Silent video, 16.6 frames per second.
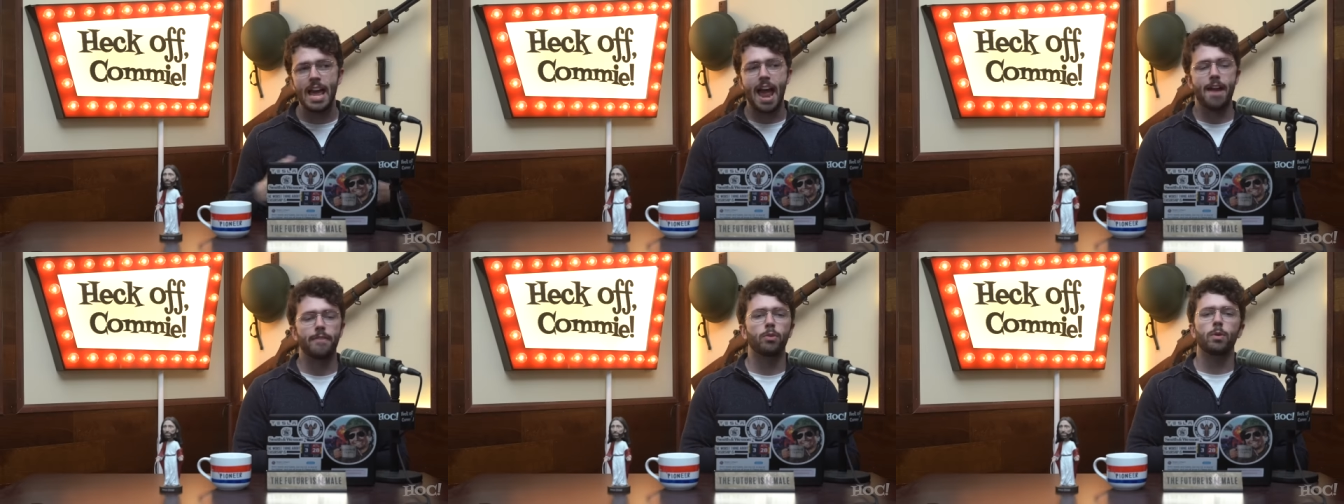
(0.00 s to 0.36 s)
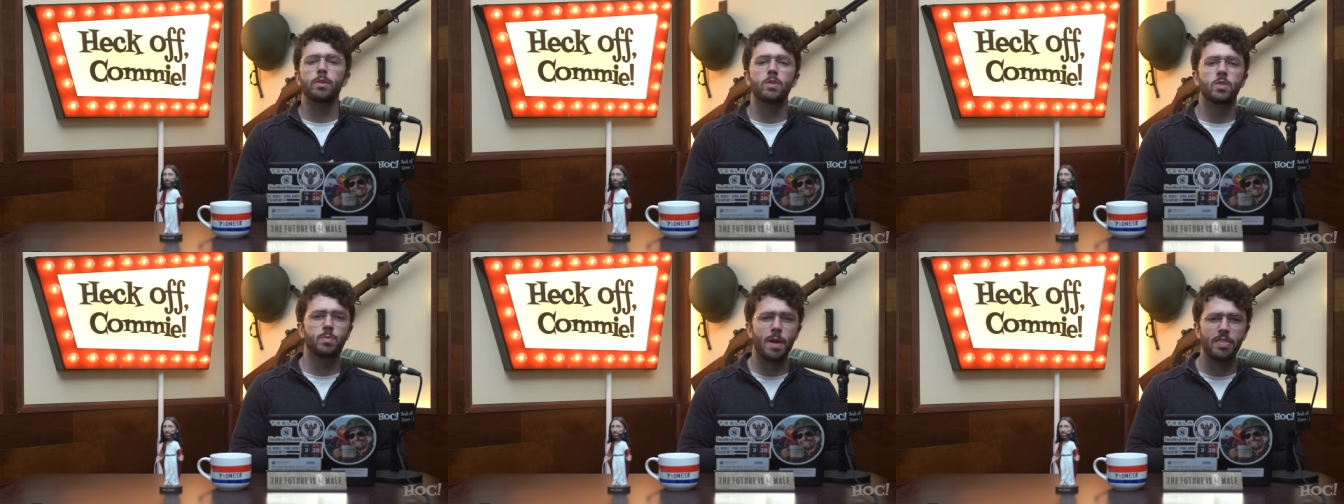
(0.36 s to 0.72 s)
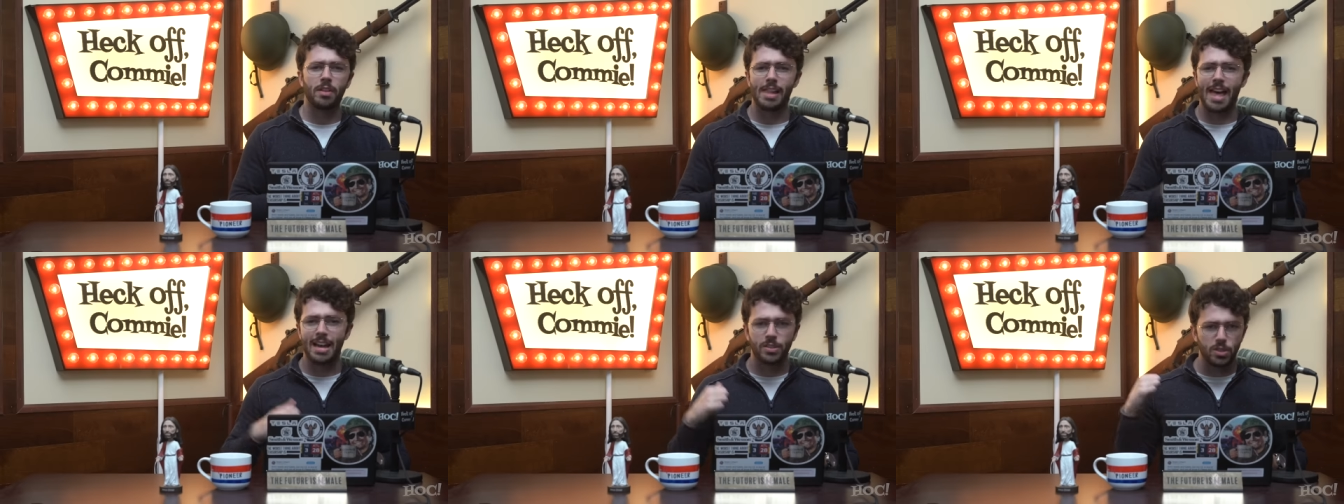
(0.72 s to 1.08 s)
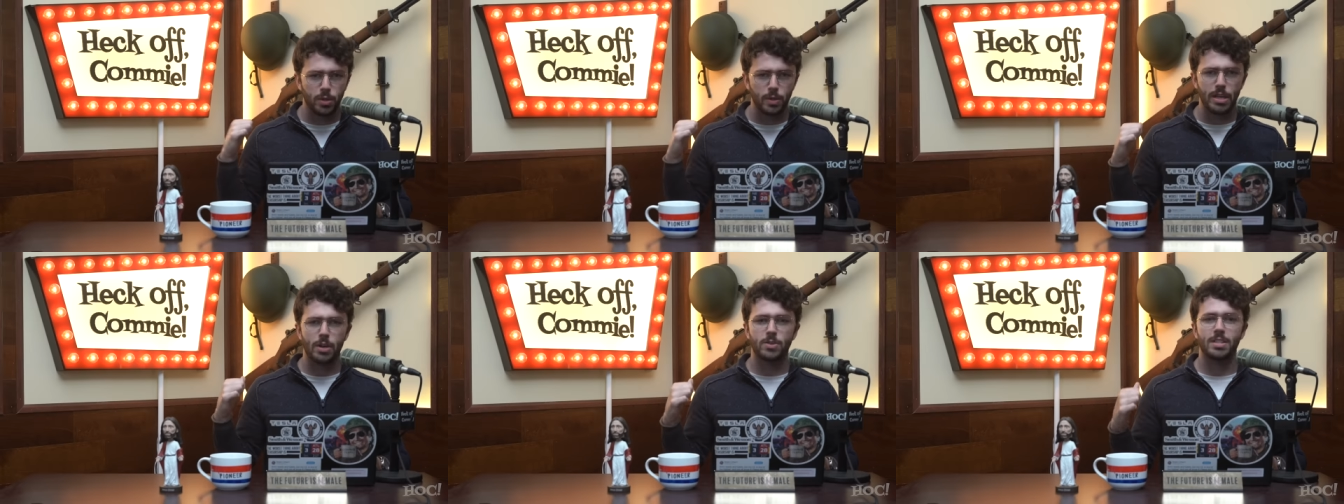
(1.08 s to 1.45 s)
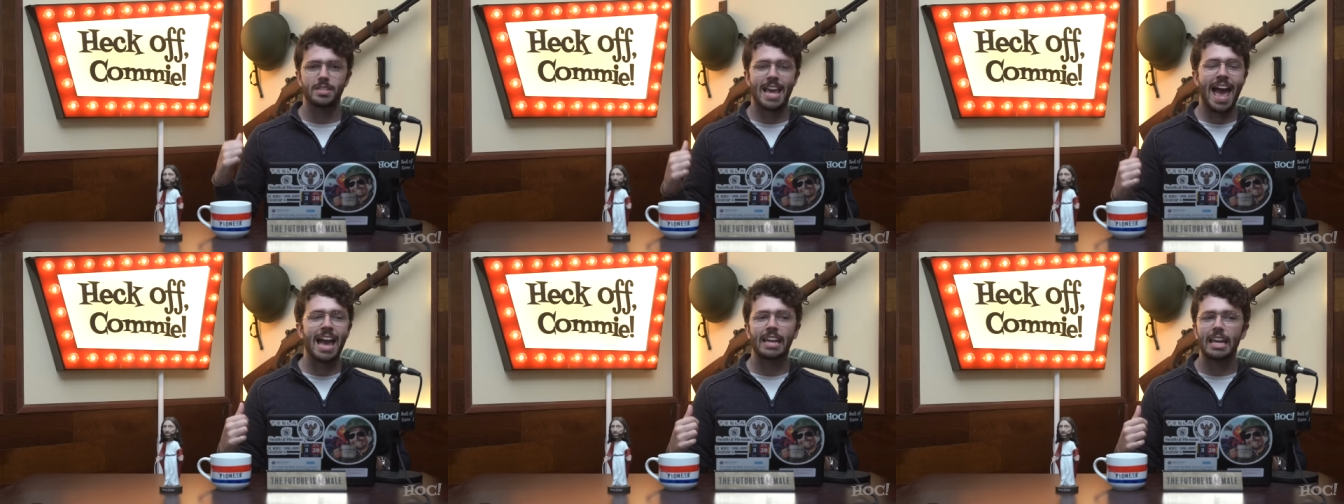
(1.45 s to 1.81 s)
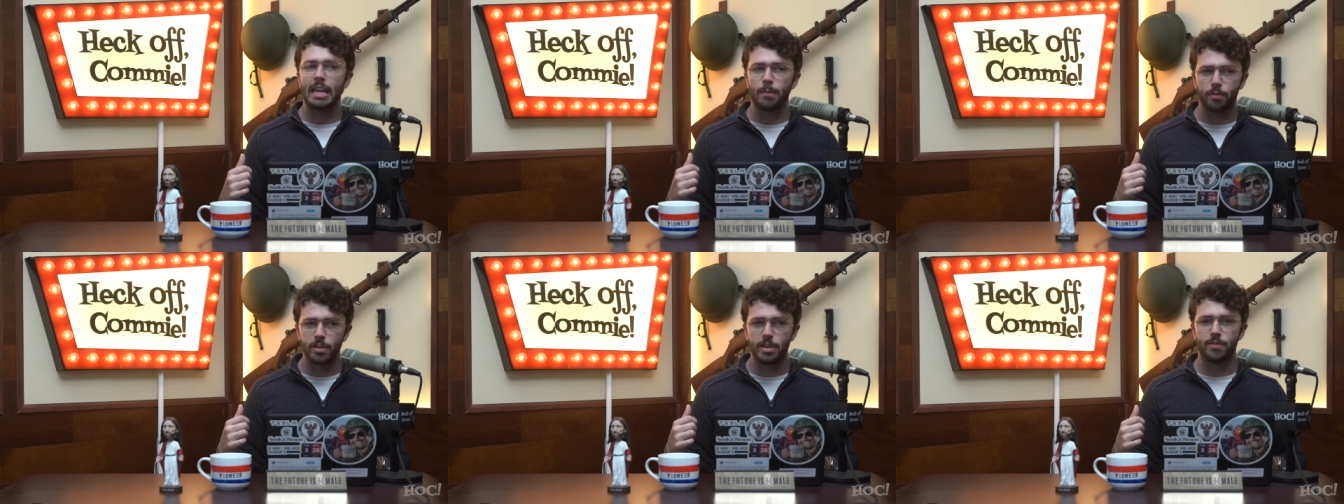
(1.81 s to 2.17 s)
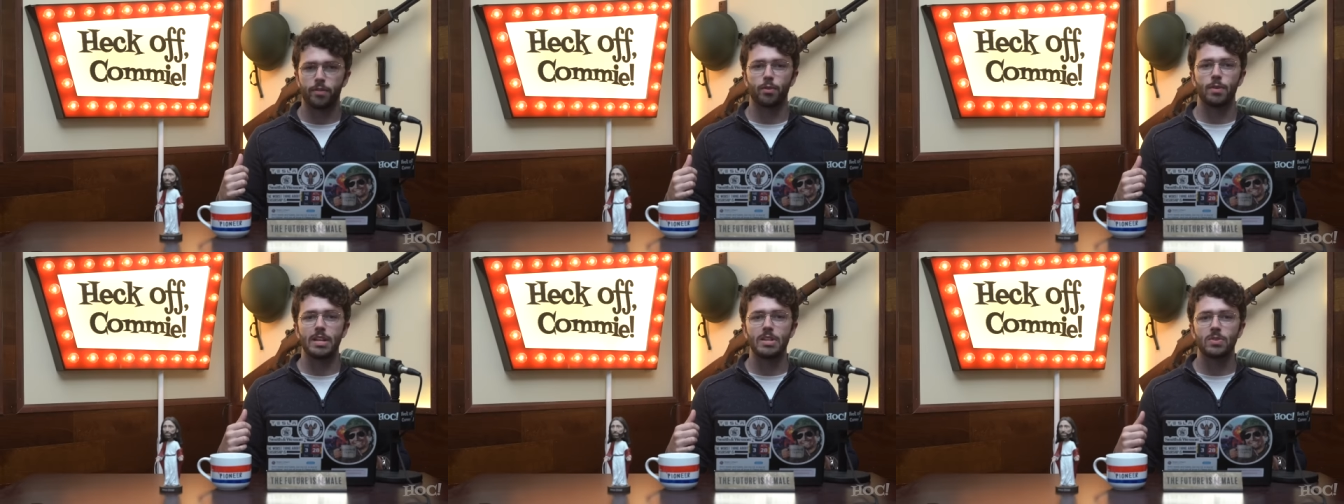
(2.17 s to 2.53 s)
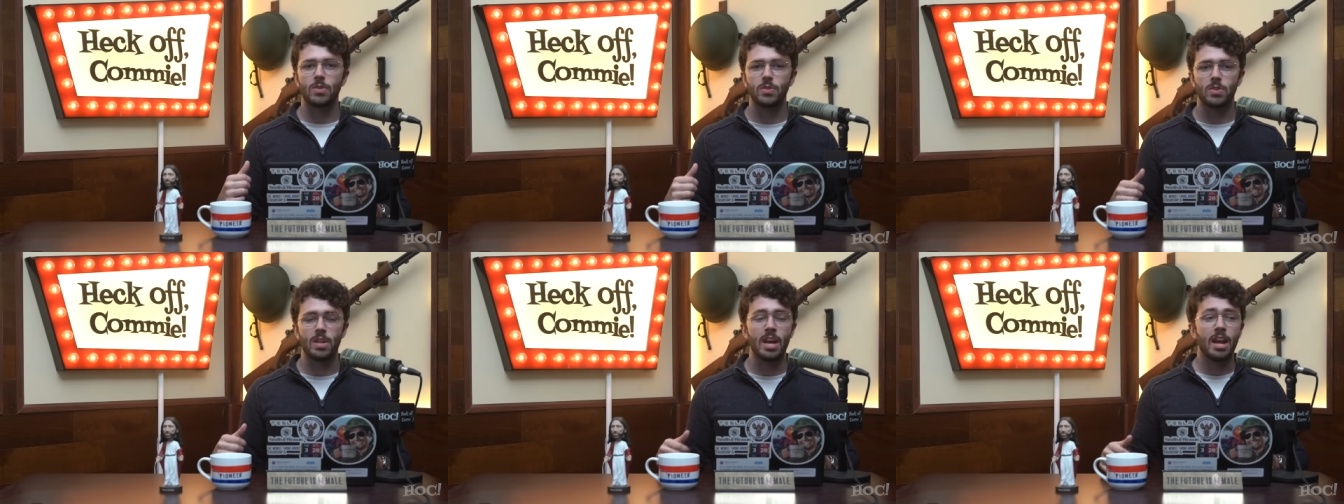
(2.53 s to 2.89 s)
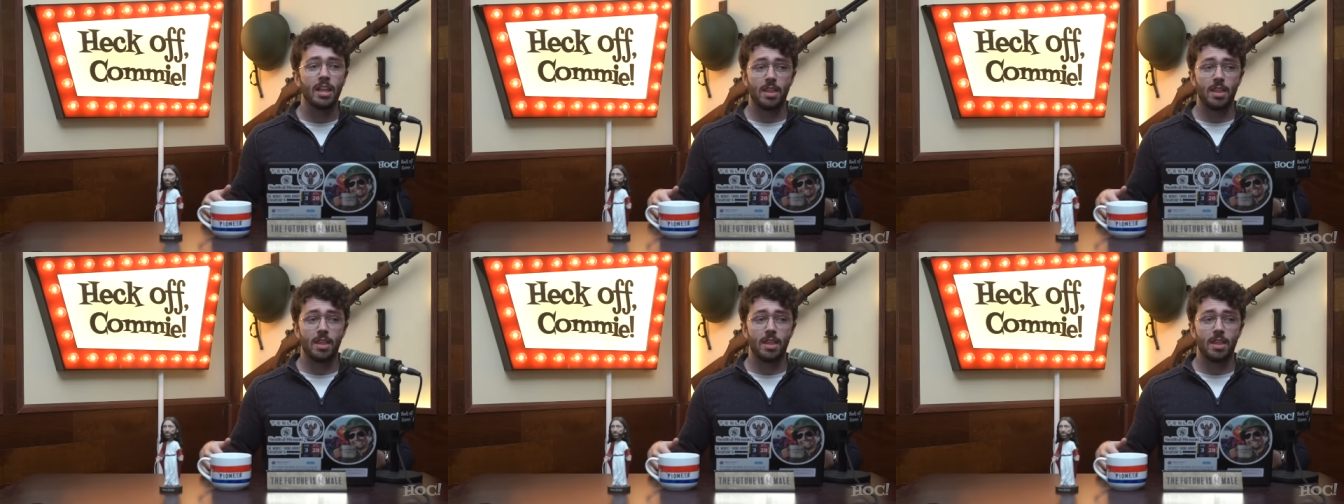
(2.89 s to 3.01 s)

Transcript: everyone who spent the last two years attacking him for different reasons,